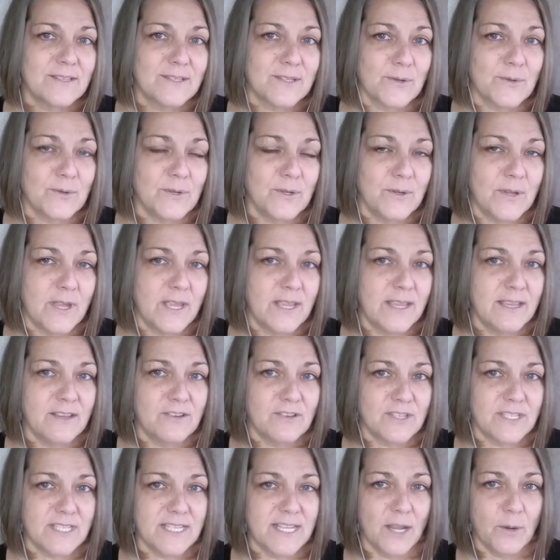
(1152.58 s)
So you can
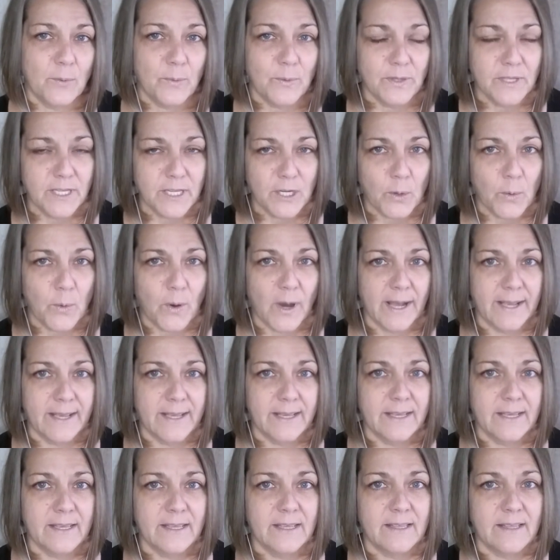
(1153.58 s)
just get really
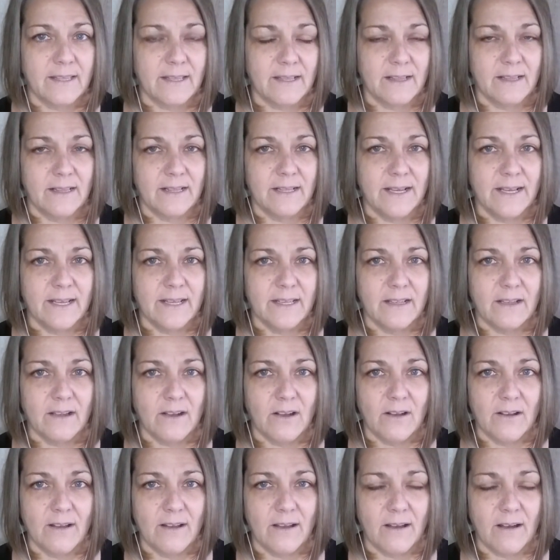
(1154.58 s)
quiet, let
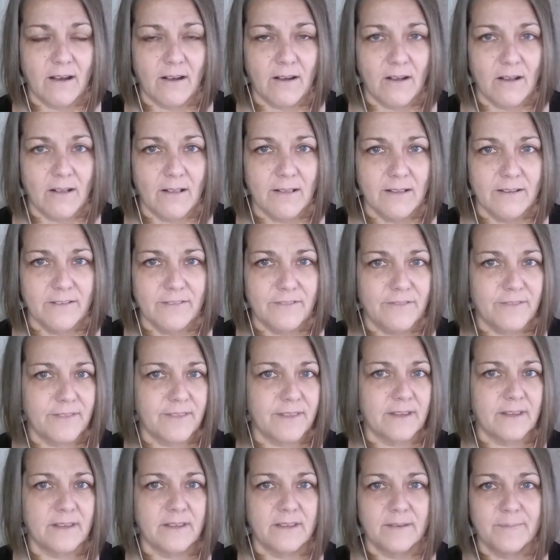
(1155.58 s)
all of
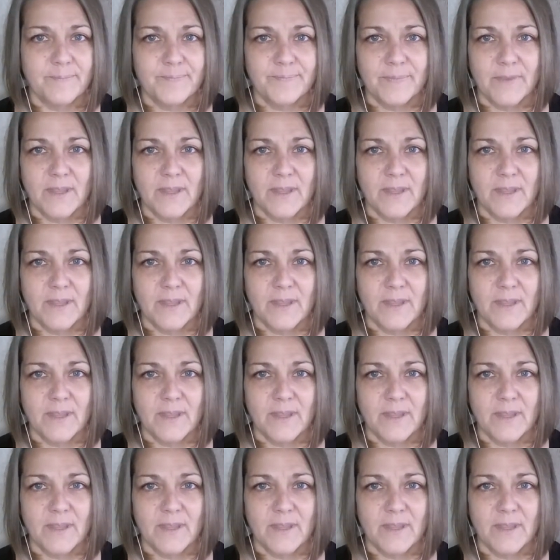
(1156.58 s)
the